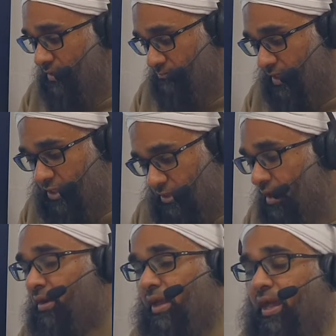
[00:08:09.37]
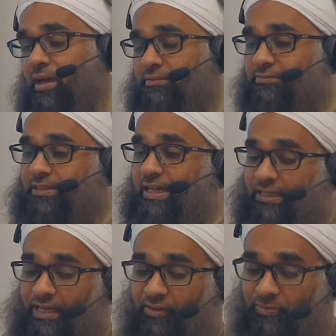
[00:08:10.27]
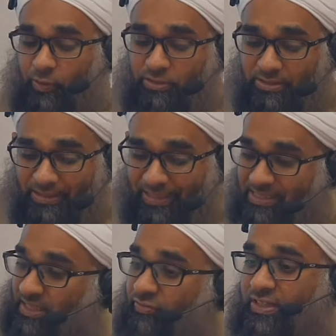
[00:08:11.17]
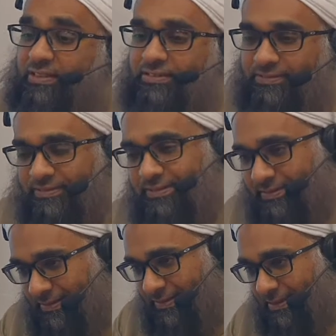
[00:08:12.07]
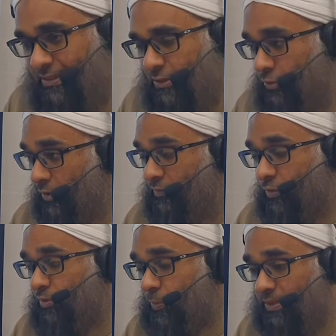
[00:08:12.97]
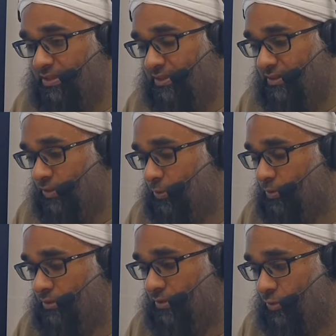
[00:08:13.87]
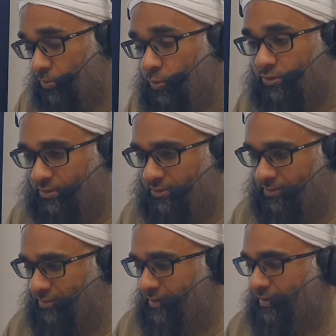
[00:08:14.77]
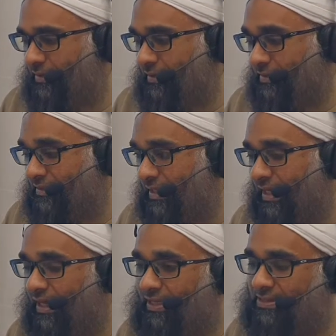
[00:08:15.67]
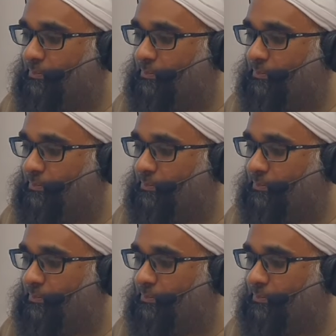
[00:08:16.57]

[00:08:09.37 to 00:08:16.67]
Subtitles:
and nabash, there are ikhtilaf because it's khafi. So even though the word is qat'i thubut, the dalala is